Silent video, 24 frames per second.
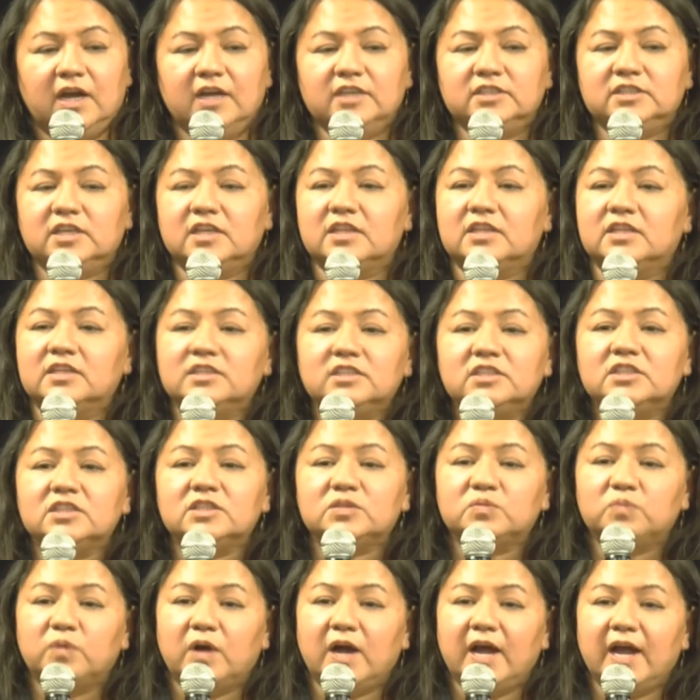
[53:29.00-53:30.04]
I said, this
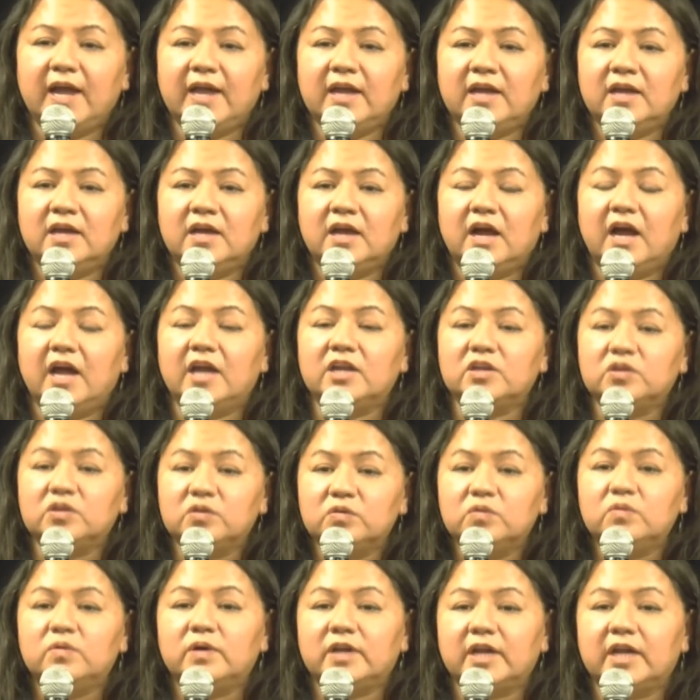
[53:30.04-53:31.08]
is why I
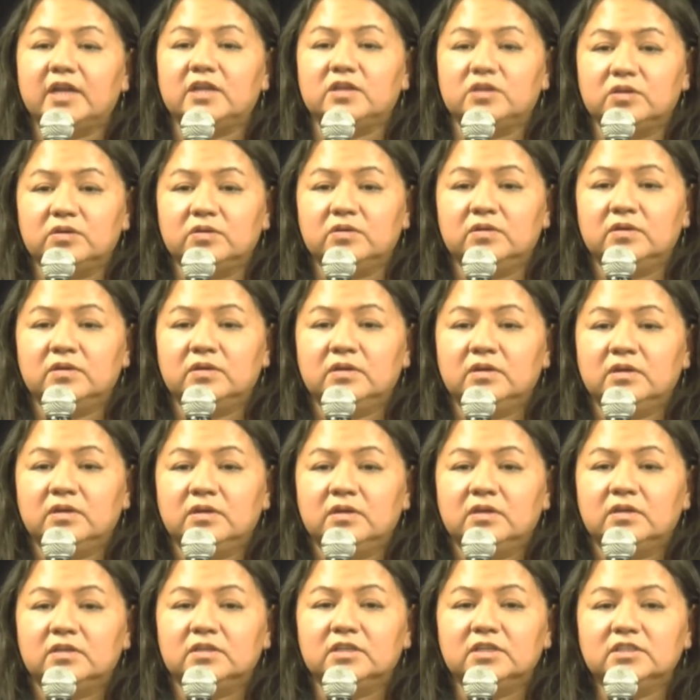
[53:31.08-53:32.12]
do what I do.
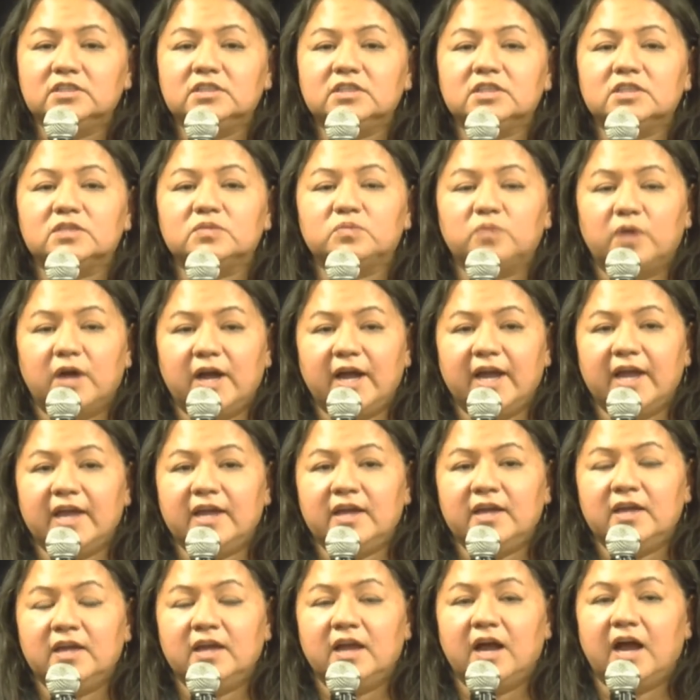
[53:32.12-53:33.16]
This is
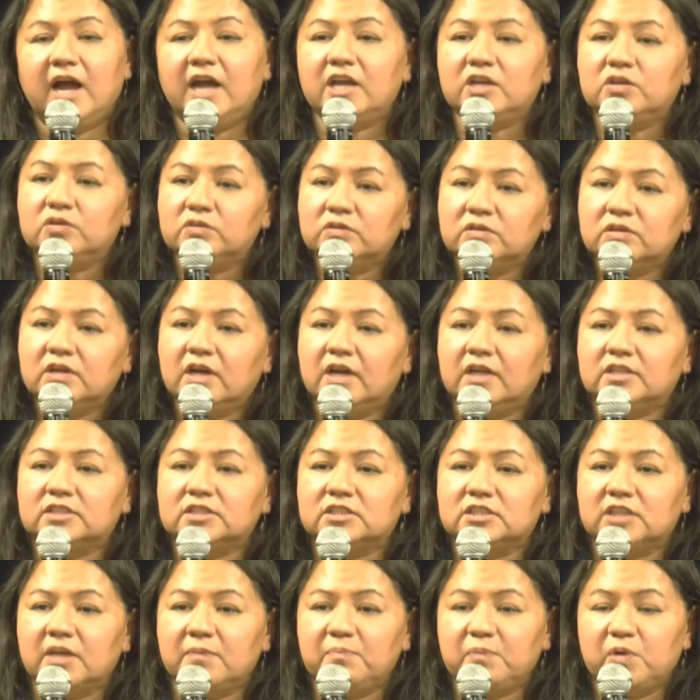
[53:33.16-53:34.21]
why I do not
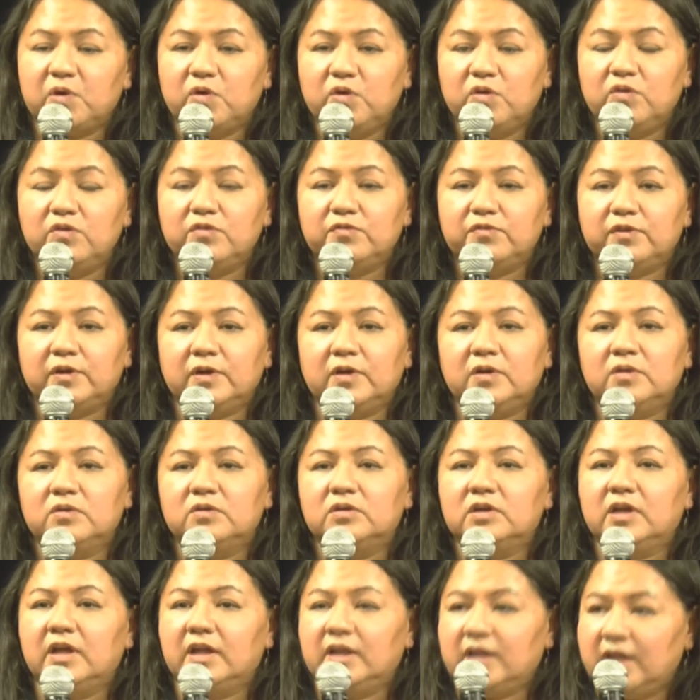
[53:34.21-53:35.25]
step over,
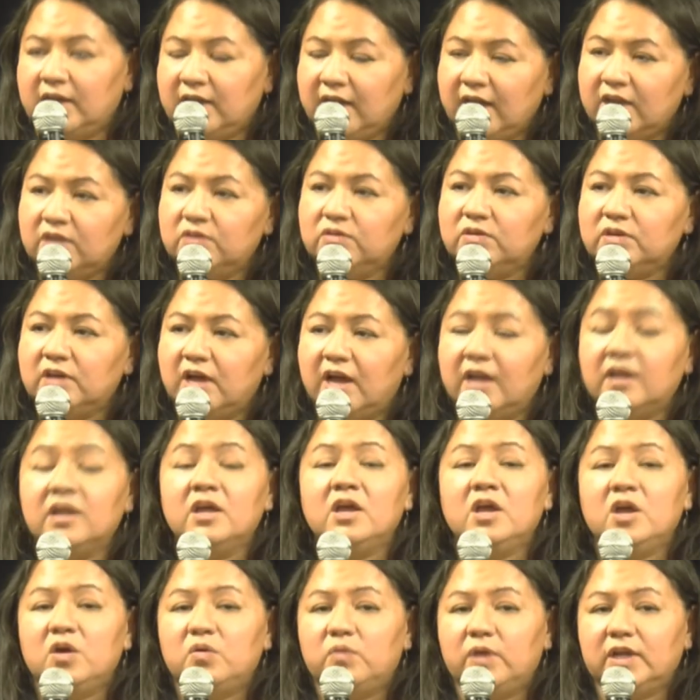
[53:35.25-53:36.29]
and I do not
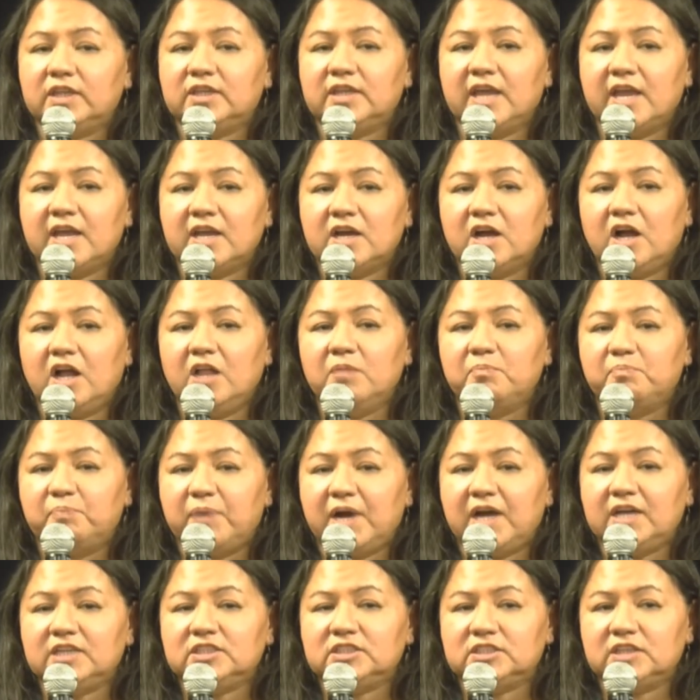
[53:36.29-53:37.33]
what they call
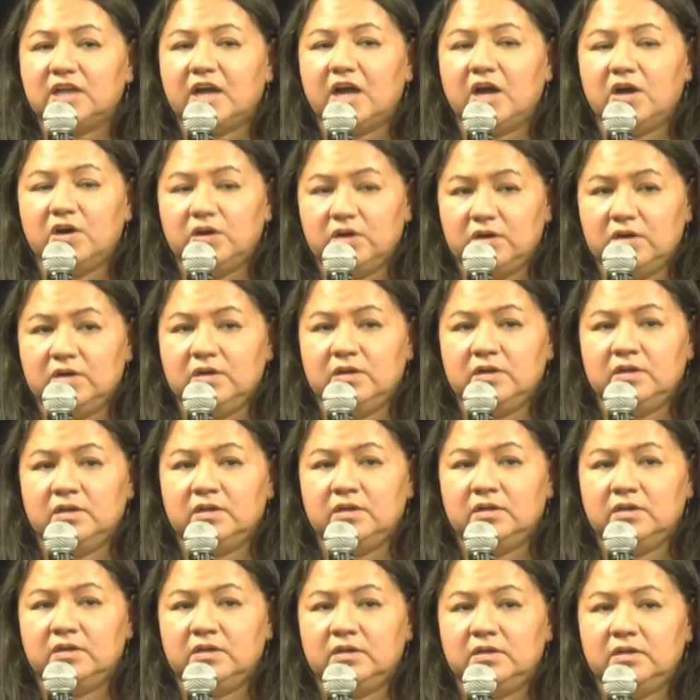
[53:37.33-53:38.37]
basta hoof.
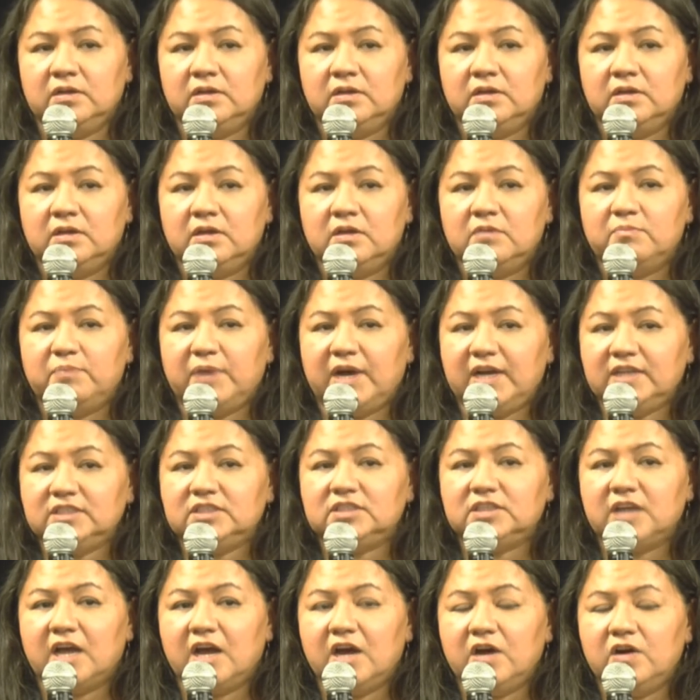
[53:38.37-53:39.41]

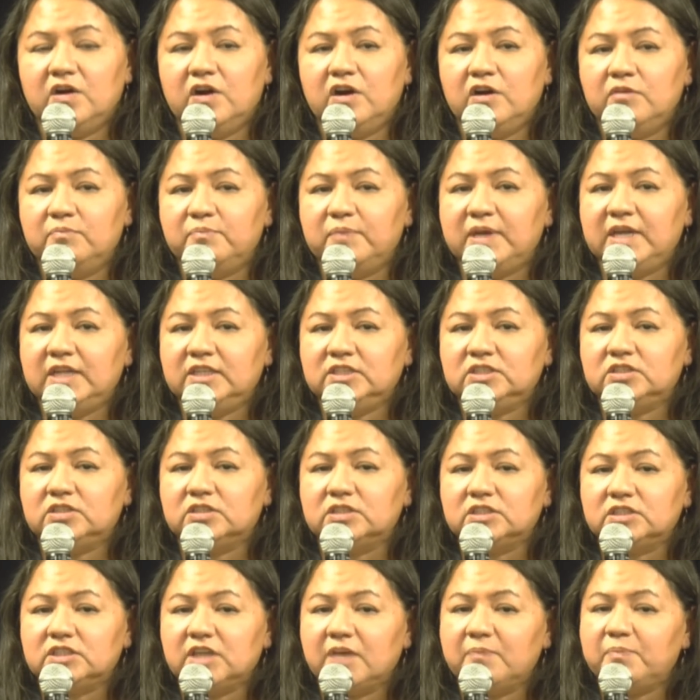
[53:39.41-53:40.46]
Basta hoof means to
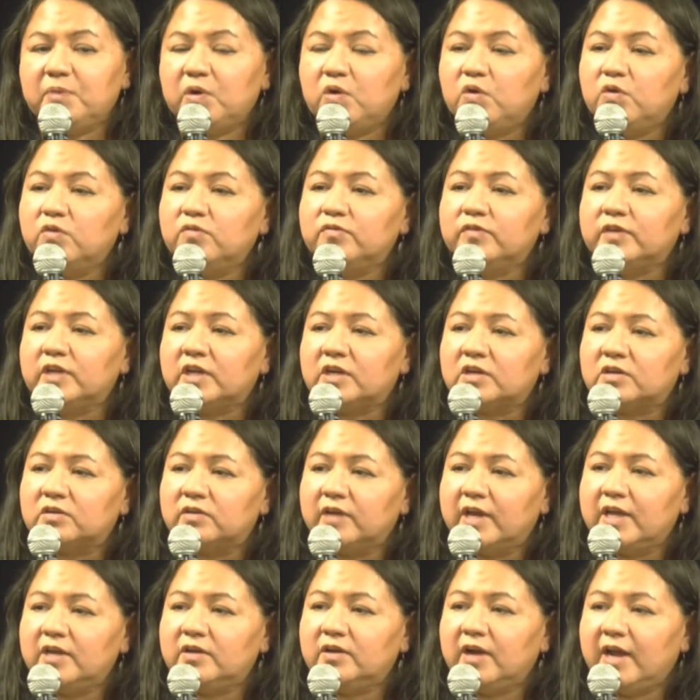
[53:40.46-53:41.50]
step over the
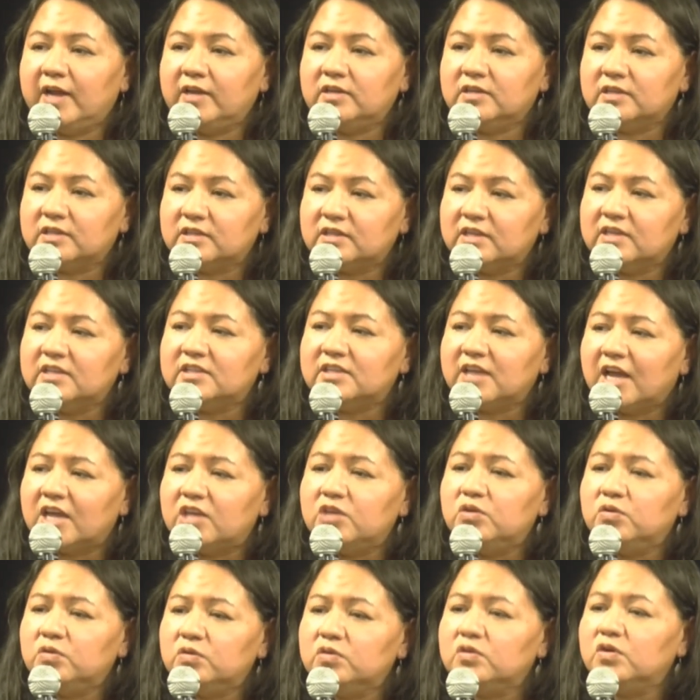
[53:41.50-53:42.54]
Creator and to think
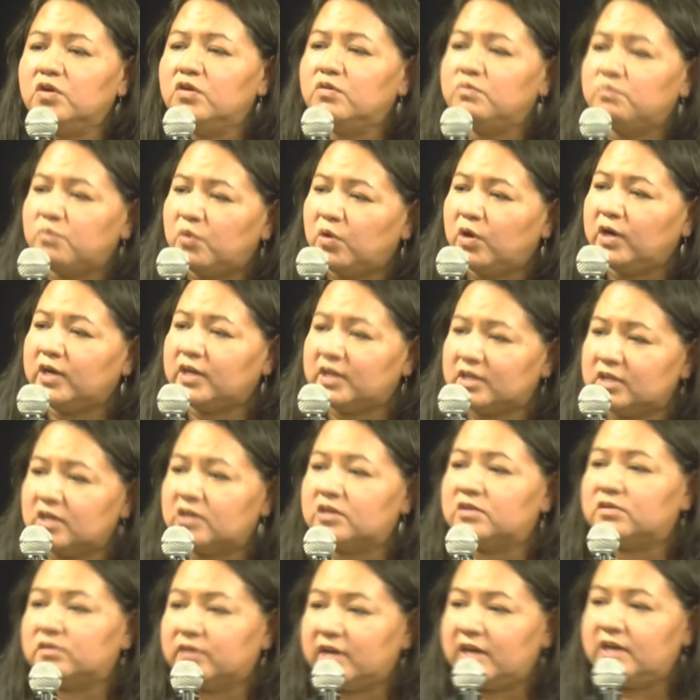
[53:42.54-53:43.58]
that you know more than the
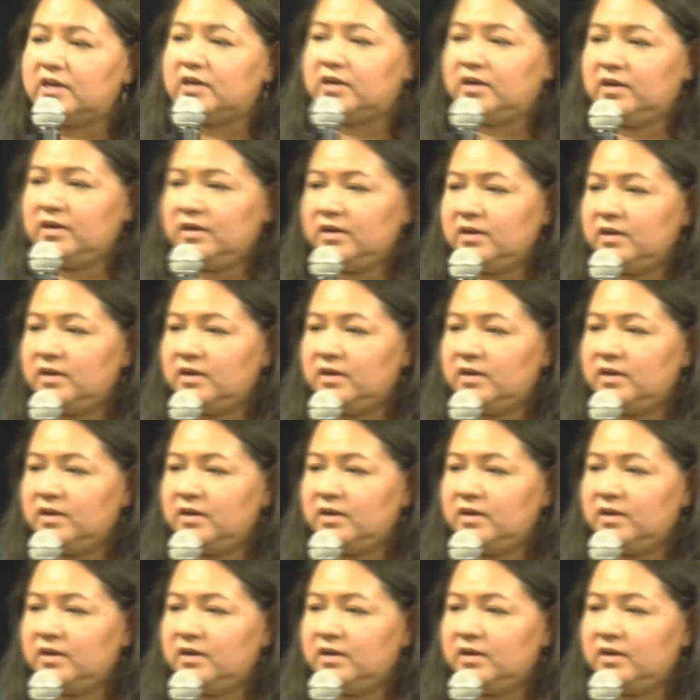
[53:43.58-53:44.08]
Creator.